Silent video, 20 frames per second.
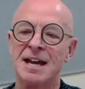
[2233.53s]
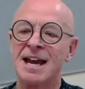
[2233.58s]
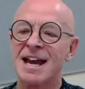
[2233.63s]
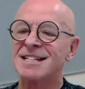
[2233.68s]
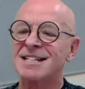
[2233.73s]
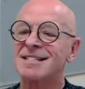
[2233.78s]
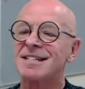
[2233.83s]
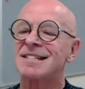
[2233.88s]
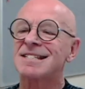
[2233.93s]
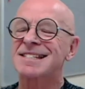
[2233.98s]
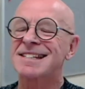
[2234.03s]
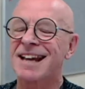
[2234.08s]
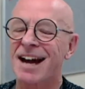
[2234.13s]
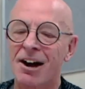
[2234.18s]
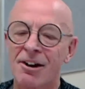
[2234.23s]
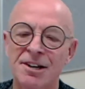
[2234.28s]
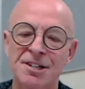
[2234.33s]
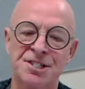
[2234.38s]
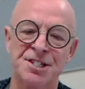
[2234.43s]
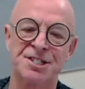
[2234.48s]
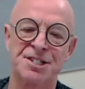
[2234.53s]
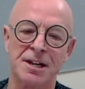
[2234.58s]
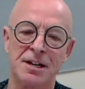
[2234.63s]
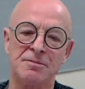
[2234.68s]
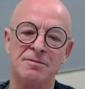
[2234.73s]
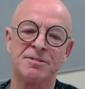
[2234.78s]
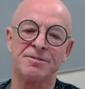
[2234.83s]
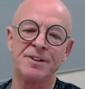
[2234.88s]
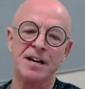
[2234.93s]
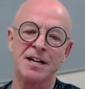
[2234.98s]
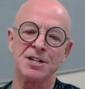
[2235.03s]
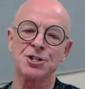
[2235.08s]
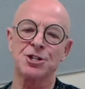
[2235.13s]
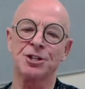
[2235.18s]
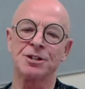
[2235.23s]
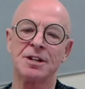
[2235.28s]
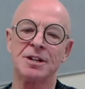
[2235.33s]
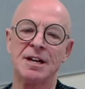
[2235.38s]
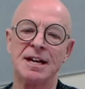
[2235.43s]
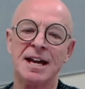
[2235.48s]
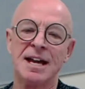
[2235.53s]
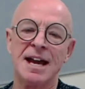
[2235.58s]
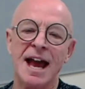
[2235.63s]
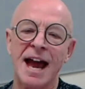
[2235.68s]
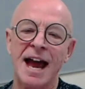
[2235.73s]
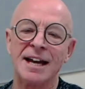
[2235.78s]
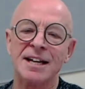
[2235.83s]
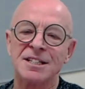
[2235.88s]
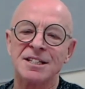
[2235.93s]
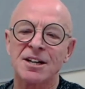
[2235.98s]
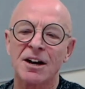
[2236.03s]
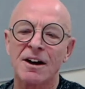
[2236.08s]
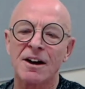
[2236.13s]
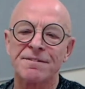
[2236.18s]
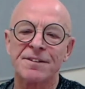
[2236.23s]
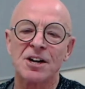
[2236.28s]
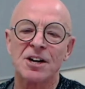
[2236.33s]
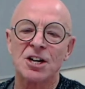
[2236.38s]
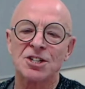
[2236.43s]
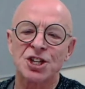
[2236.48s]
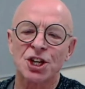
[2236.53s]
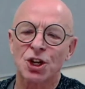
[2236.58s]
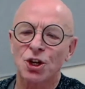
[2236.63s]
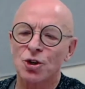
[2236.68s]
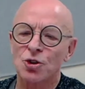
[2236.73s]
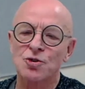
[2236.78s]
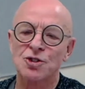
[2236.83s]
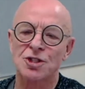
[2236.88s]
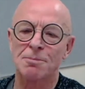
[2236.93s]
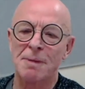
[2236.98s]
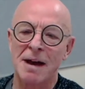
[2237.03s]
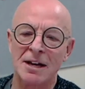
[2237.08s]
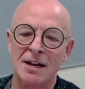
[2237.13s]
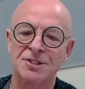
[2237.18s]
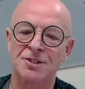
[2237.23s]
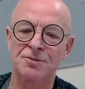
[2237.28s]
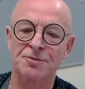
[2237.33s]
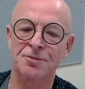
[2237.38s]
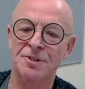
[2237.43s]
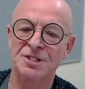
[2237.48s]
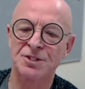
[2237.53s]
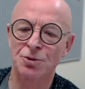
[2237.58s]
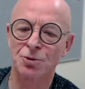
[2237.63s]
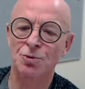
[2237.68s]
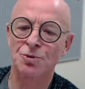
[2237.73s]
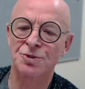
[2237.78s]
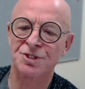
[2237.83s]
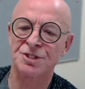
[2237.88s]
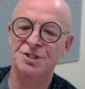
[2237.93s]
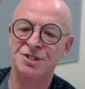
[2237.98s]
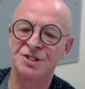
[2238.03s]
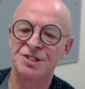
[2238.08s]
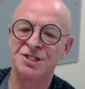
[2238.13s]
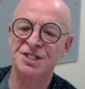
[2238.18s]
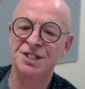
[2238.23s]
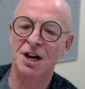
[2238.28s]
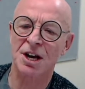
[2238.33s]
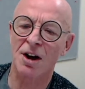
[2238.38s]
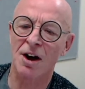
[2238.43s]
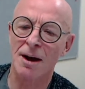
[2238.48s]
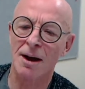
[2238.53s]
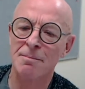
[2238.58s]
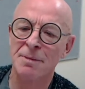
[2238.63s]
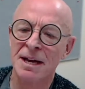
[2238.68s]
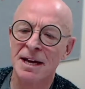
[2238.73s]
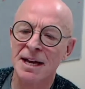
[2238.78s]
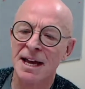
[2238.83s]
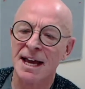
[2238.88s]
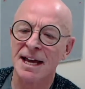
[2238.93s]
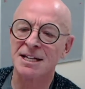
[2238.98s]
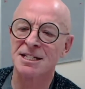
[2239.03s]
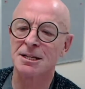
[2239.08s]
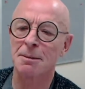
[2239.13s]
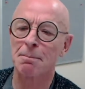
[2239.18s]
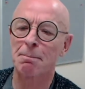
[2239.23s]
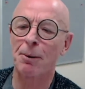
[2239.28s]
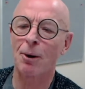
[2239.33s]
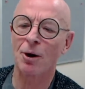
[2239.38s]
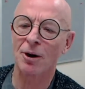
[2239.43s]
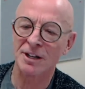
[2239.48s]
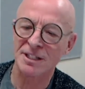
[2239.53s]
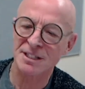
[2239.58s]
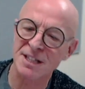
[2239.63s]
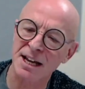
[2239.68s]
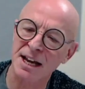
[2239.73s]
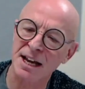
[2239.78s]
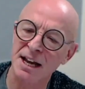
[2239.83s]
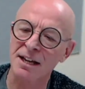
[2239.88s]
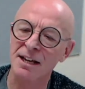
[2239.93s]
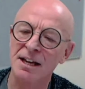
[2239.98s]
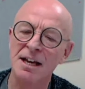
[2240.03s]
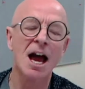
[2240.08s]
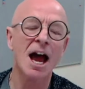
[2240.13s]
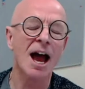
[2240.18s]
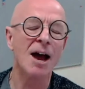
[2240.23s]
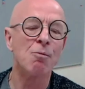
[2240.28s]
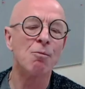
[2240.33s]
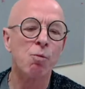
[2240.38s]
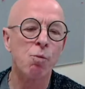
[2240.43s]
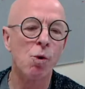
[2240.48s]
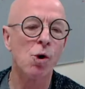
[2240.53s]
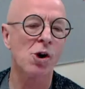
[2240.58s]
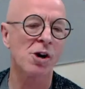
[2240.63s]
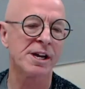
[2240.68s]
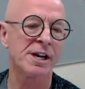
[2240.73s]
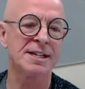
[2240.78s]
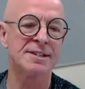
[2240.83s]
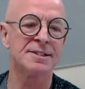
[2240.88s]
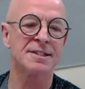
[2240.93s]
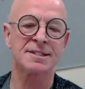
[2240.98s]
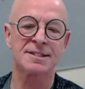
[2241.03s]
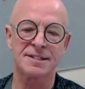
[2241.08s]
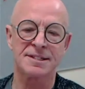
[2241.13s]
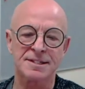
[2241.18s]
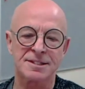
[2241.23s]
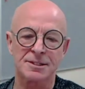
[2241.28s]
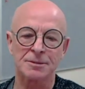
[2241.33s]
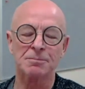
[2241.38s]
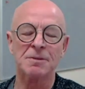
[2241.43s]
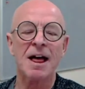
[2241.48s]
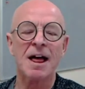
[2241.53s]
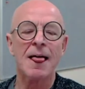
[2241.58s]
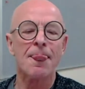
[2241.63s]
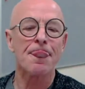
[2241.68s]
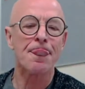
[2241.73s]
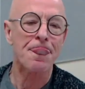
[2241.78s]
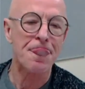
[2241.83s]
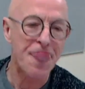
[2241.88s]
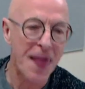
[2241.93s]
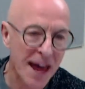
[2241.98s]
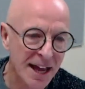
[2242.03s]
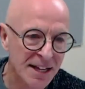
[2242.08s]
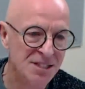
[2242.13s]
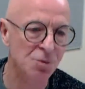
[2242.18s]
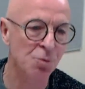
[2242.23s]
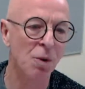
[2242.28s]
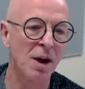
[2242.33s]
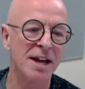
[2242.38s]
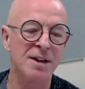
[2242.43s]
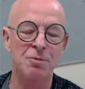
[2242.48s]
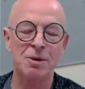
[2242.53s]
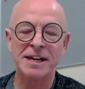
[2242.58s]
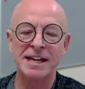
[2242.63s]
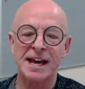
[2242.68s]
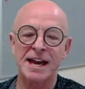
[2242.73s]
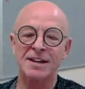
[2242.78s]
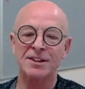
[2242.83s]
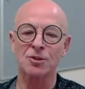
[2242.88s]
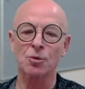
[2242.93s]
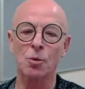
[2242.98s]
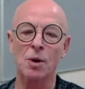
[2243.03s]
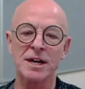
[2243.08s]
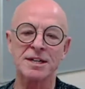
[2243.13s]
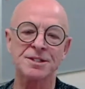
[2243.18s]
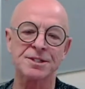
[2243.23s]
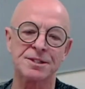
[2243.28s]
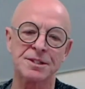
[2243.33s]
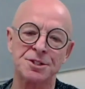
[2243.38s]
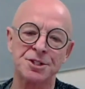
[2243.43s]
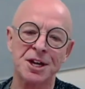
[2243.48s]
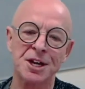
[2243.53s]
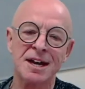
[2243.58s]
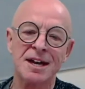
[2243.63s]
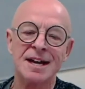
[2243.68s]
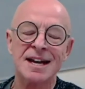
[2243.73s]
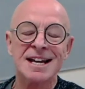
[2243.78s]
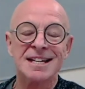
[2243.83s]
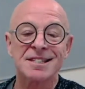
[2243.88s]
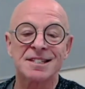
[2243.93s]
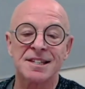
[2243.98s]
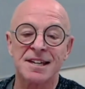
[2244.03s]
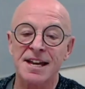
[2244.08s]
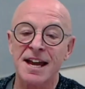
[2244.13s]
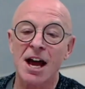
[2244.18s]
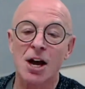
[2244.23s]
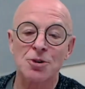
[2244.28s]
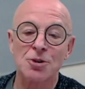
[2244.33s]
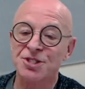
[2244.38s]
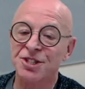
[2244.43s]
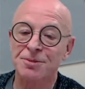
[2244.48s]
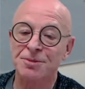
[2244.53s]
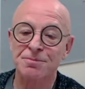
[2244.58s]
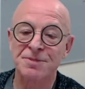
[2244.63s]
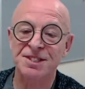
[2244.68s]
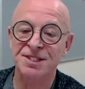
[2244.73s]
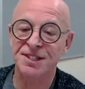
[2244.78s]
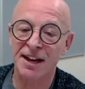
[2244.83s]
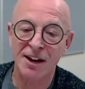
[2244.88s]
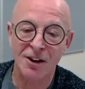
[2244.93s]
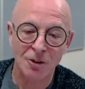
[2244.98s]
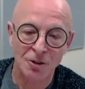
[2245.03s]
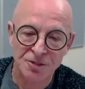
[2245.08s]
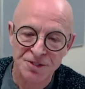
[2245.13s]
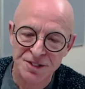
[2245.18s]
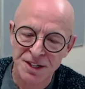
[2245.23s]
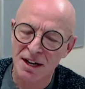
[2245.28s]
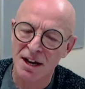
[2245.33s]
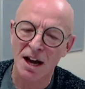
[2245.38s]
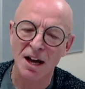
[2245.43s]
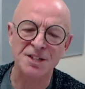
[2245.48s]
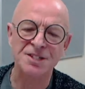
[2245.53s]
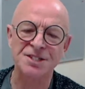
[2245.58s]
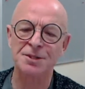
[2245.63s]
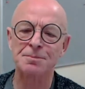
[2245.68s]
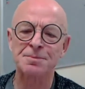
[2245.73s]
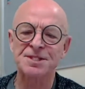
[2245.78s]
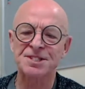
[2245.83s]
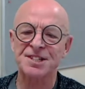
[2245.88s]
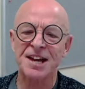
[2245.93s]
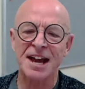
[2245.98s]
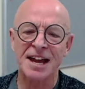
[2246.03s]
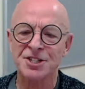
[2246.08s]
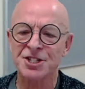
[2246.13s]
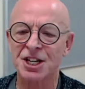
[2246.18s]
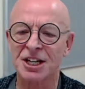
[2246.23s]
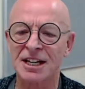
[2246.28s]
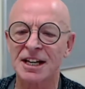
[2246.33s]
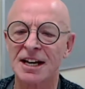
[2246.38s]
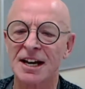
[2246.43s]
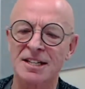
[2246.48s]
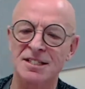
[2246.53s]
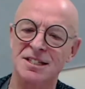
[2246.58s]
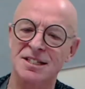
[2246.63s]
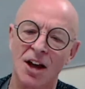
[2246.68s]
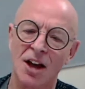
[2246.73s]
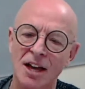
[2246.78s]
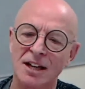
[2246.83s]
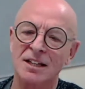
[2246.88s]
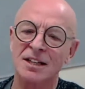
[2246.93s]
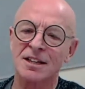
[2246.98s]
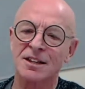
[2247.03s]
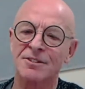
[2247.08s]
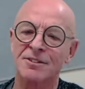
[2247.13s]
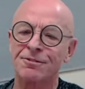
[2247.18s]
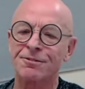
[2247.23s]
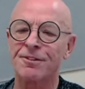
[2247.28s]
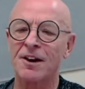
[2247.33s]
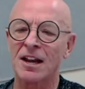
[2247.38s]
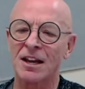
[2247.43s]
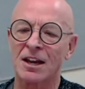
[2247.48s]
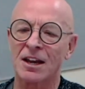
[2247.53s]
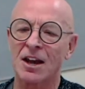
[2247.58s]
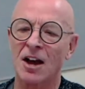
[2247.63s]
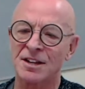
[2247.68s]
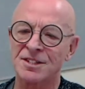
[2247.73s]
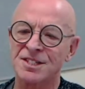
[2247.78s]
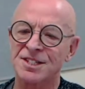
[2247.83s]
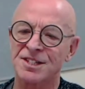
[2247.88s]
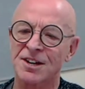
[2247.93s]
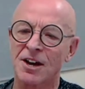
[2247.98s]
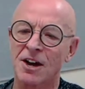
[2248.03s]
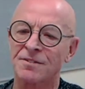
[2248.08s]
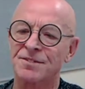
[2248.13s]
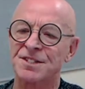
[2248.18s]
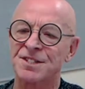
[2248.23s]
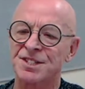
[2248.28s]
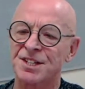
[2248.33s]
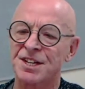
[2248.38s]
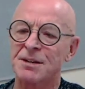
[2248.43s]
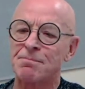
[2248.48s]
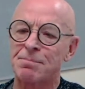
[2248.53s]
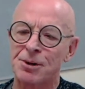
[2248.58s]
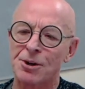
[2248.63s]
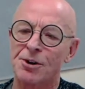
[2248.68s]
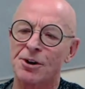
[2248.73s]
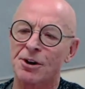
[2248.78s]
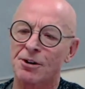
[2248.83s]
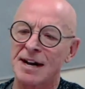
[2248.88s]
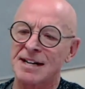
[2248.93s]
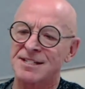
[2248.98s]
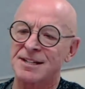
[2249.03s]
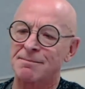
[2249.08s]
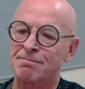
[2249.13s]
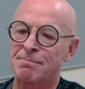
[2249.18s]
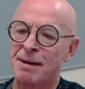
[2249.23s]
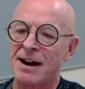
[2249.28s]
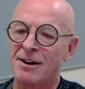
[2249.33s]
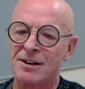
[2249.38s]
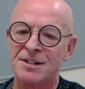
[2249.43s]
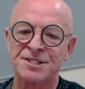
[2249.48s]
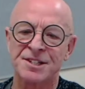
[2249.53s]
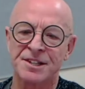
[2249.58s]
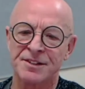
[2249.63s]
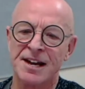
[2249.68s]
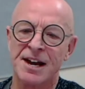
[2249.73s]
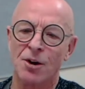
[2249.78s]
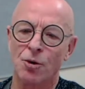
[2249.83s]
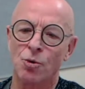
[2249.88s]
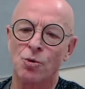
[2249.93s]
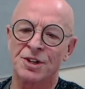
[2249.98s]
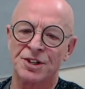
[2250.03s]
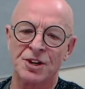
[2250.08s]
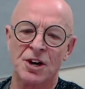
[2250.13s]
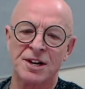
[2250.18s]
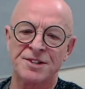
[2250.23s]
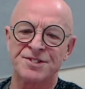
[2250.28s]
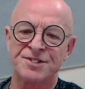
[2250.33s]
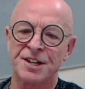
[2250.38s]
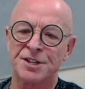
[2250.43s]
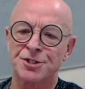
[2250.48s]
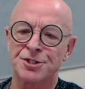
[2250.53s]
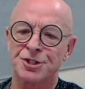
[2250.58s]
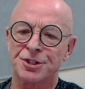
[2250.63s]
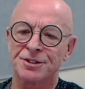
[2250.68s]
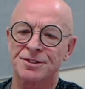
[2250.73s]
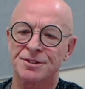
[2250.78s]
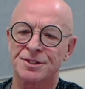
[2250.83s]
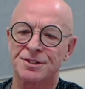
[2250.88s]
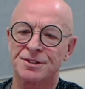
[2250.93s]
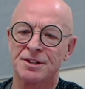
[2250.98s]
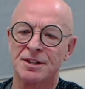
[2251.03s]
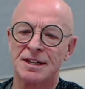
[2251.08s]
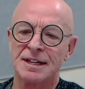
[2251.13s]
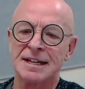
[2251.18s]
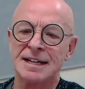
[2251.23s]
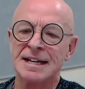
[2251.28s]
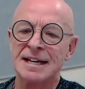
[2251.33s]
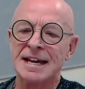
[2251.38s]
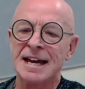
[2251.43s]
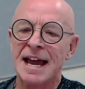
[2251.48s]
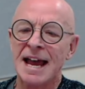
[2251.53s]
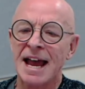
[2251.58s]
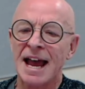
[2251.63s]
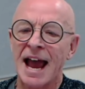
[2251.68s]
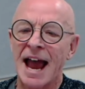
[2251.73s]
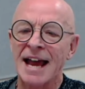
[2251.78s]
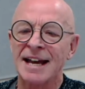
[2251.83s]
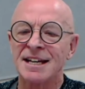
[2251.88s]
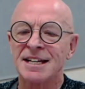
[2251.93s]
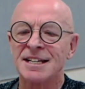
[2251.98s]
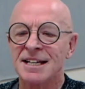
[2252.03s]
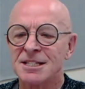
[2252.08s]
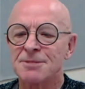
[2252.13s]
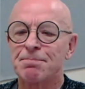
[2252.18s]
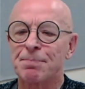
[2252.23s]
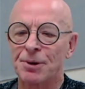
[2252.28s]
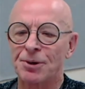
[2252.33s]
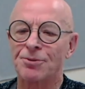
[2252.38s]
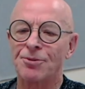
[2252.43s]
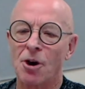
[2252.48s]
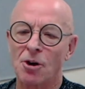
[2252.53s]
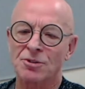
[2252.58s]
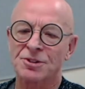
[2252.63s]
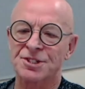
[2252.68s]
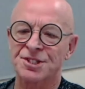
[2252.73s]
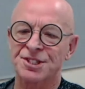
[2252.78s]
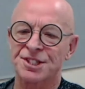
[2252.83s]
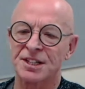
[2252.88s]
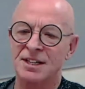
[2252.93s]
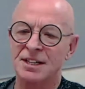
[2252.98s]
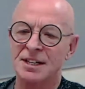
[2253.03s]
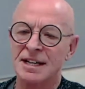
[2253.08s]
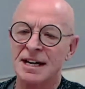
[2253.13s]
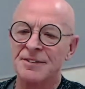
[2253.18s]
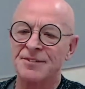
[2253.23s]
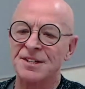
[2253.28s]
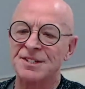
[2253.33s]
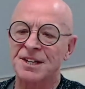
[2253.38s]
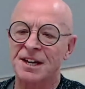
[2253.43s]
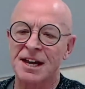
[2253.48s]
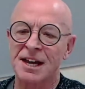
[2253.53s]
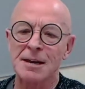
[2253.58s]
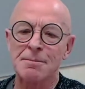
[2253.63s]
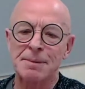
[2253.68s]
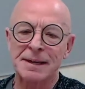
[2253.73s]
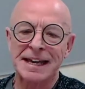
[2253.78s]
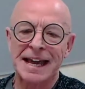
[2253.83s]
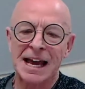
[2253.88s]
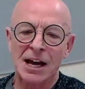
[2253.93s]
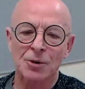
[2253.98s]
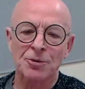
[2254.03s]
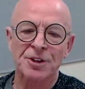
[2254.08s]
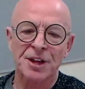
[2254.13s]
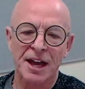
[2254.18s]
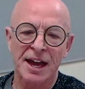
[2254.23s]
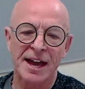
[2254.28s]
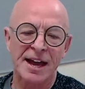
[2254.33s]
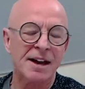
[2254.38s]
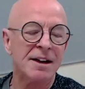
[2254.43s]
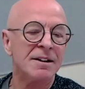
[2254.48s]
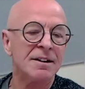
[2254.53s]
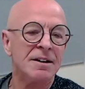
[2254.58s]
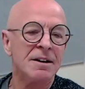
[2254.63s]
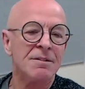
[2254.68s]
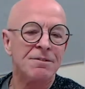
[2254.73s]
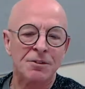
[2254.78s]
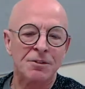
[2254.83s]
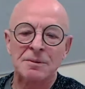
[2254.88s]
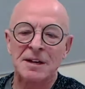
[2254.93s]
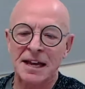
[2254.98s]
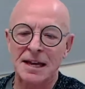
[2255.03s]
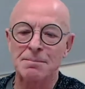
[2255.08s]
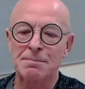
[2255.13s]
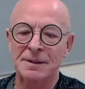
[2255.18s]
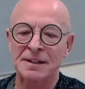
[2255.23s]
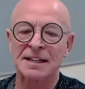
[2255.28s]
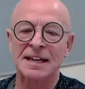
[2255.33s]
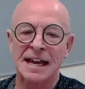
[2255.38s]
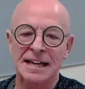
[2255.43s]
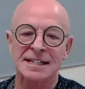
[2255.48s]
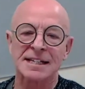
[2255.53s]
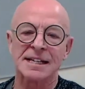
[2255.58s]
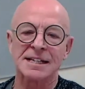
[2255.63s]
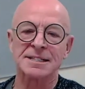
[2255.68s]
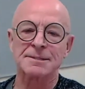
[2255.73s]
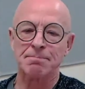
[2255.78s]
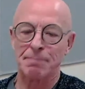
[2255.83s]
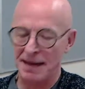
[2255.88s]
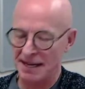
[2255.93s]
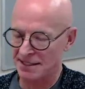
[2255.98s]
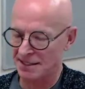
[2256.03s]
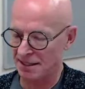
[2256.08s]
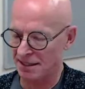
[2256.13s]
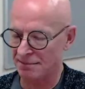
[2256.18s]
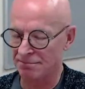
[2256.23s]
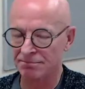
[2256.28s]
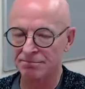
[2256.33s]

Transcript: It discourages innovation and it diverts huge amounts of resources and time into politicking and working the system. That's where we get the wastage. CEOs themselves are substantially less likely than frontline staff to see bureaucratic barriers in their organizations. And it is bureaucracy that's keeping healthcare from keep getting us better.